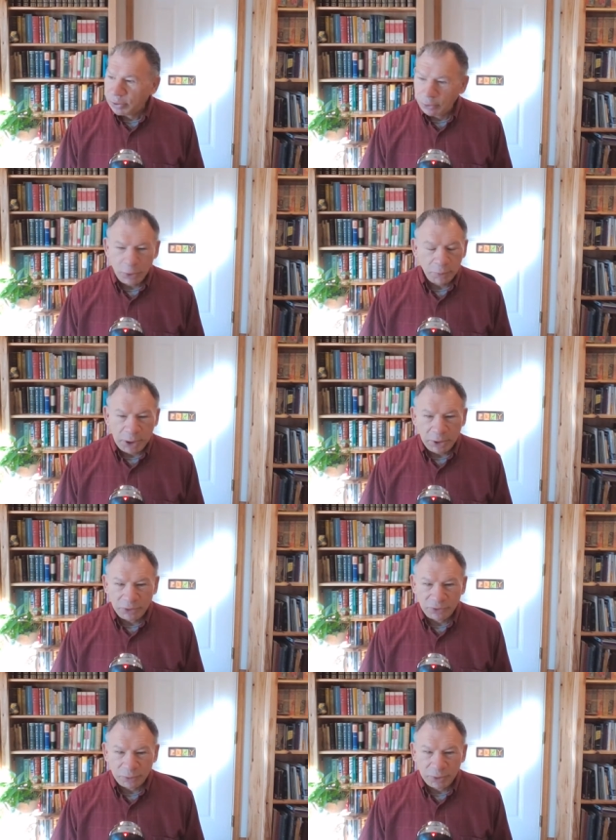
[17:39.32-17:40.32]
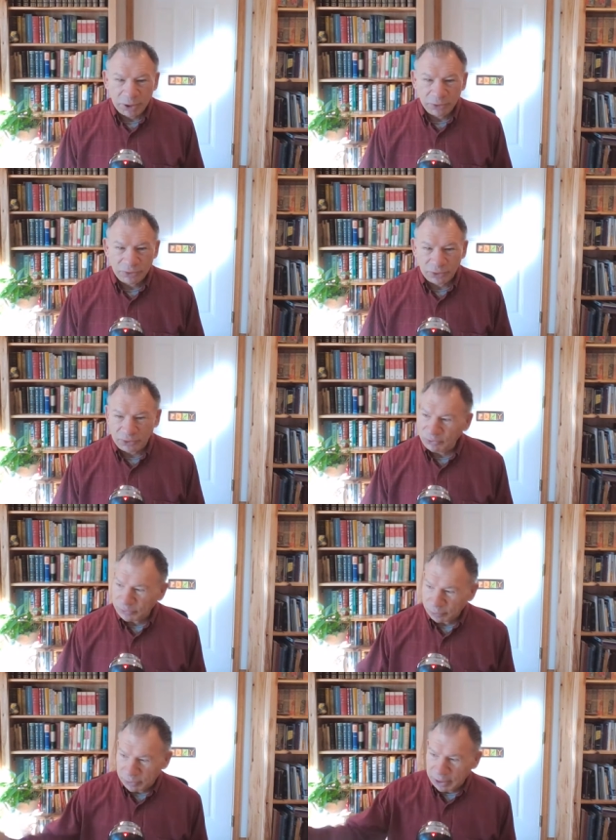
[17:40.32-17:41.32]
oh, I'm married to someone else. I see
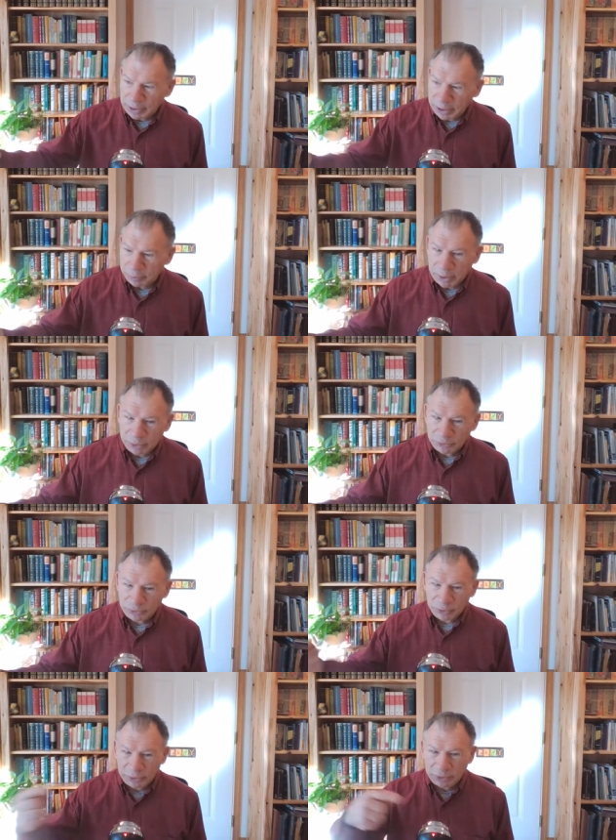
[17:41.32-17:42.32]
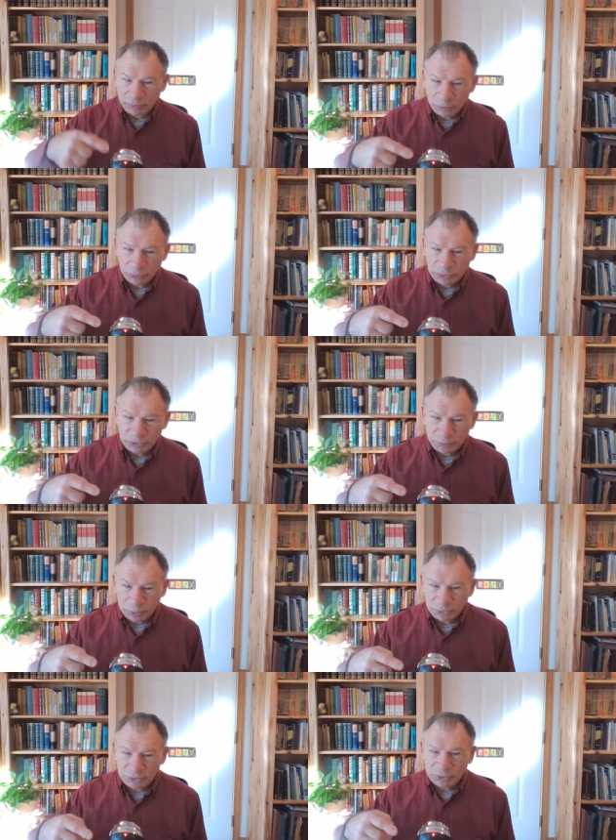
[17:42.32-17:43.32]
someone I like better, so I'm going to divorce this
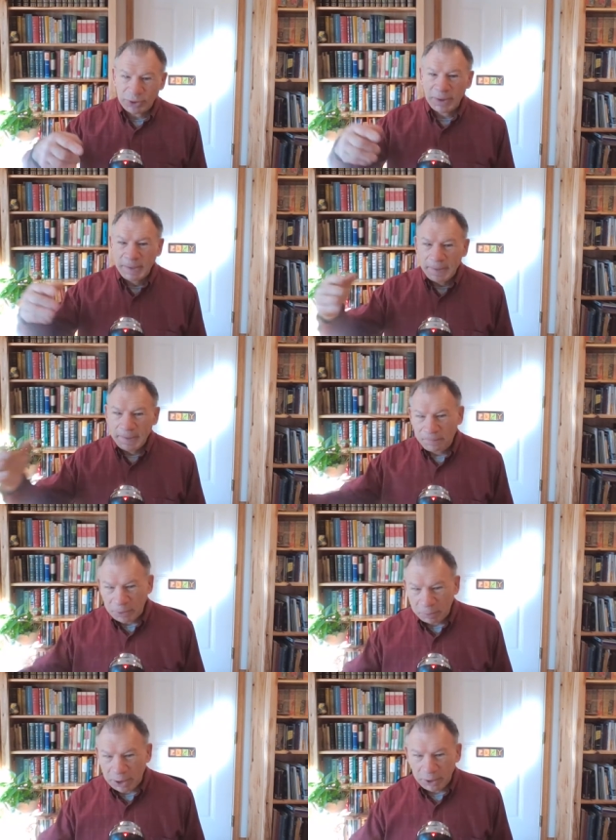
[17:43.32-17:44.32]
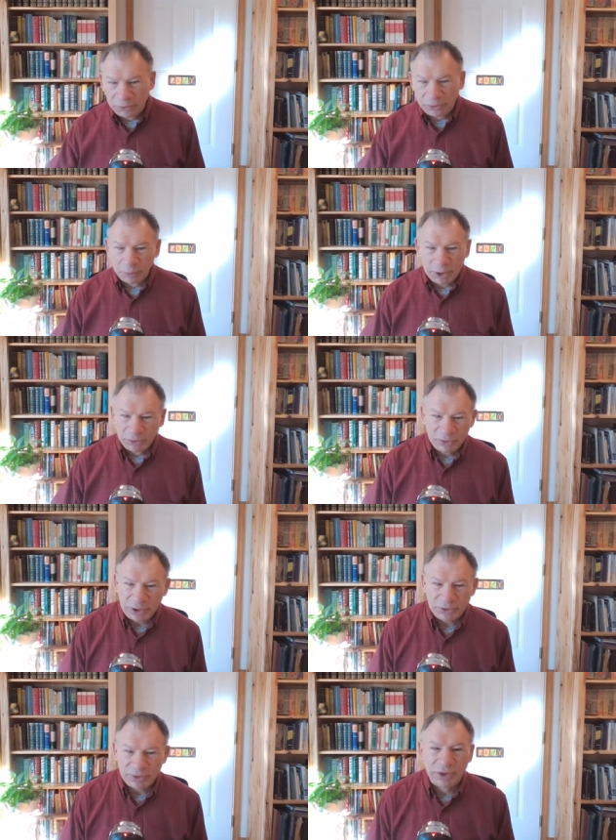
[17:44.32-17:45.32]
person and marry someone else.
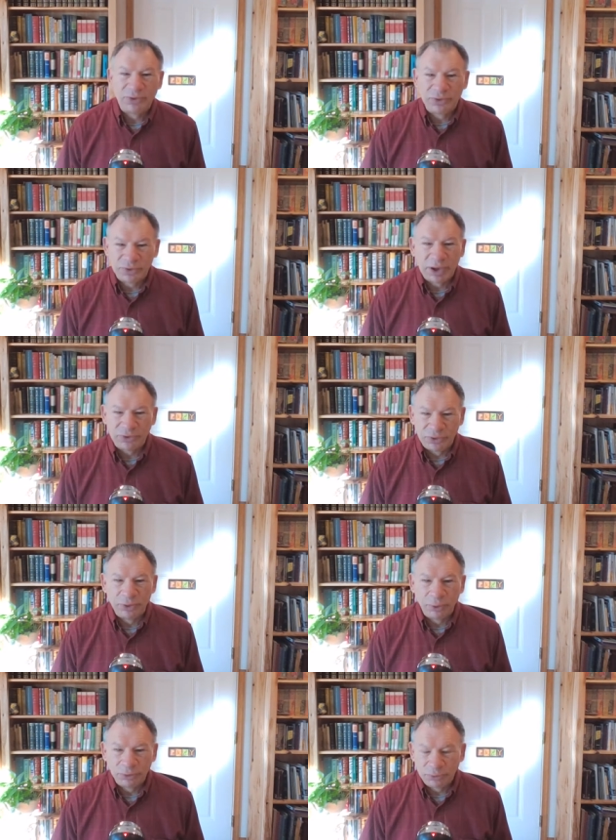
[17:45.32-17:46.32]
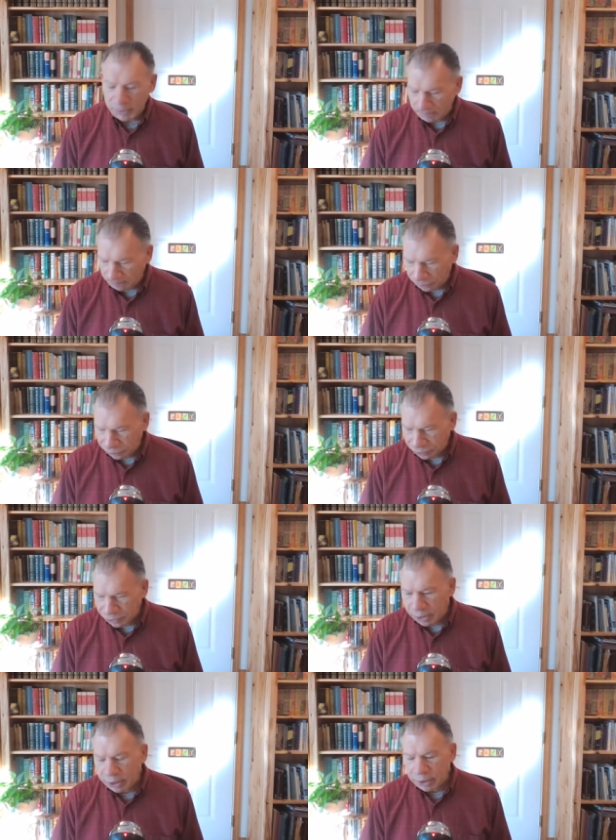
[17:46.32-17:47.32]
That that's that's adultery.
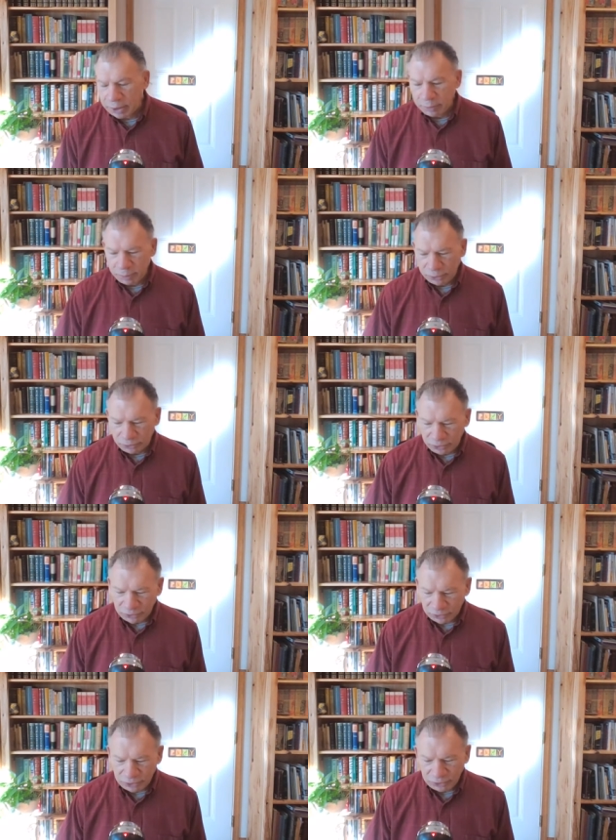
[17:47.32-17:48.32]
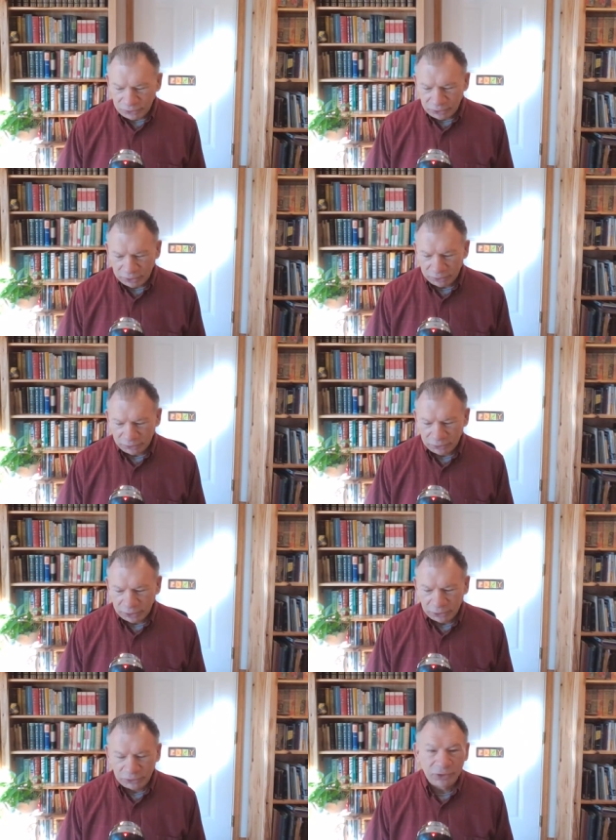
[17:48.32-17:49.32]
But Jesus did say there's an
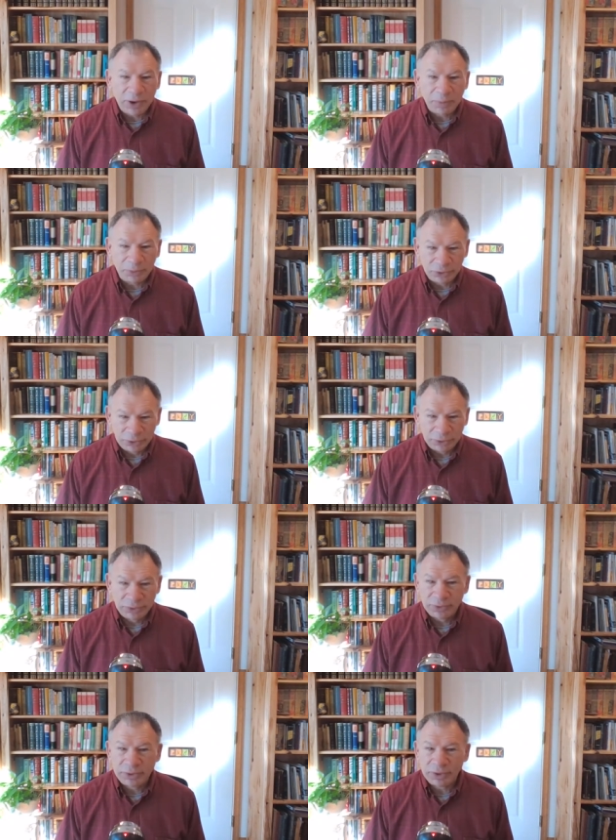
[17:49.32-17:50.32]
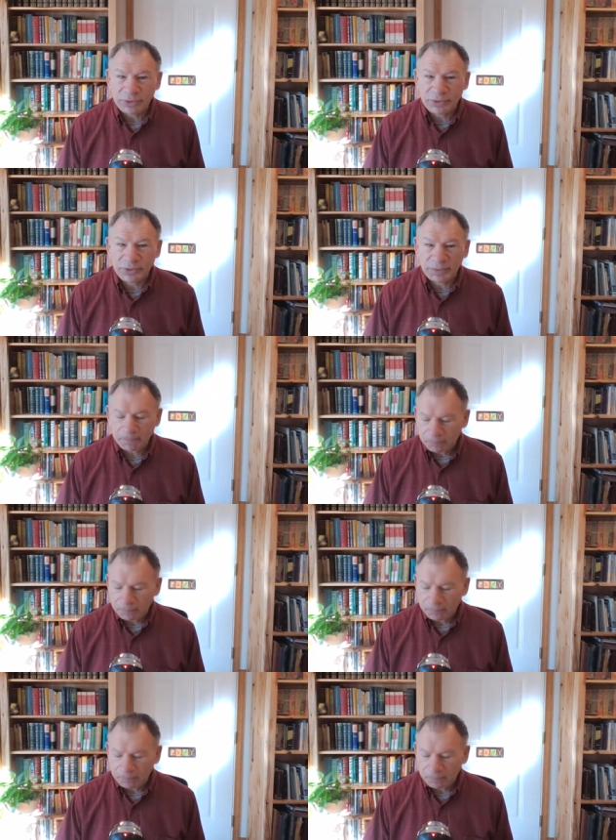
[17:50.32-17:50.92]
exception to this.